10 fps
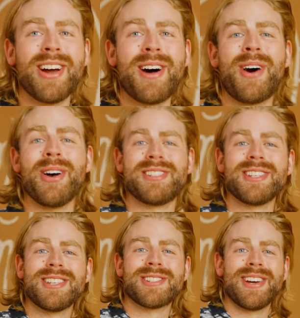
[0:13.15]
I'm
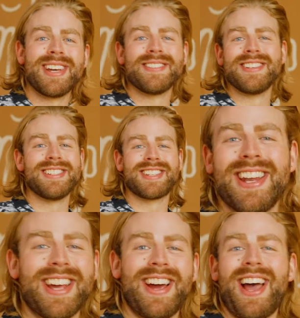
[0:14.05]
hosting this week, which is
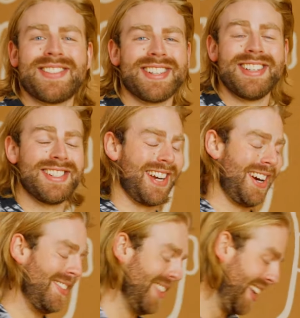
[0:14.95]
going to go absolutely
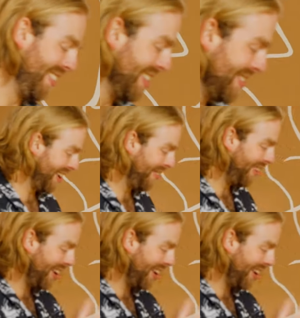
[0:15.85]
terribly given it's about